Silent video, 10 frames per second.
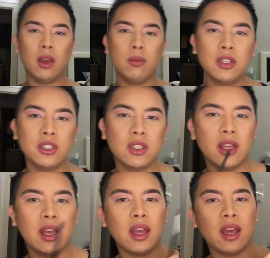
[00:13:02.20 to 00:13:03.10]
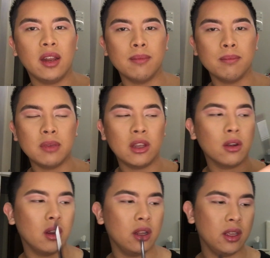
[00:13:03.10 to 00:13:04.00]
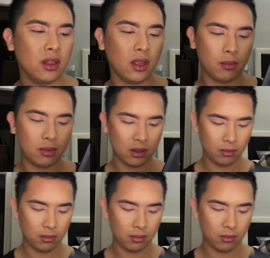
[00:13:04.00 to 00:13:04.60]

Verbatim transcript: I wish it had a mirror on it. That would be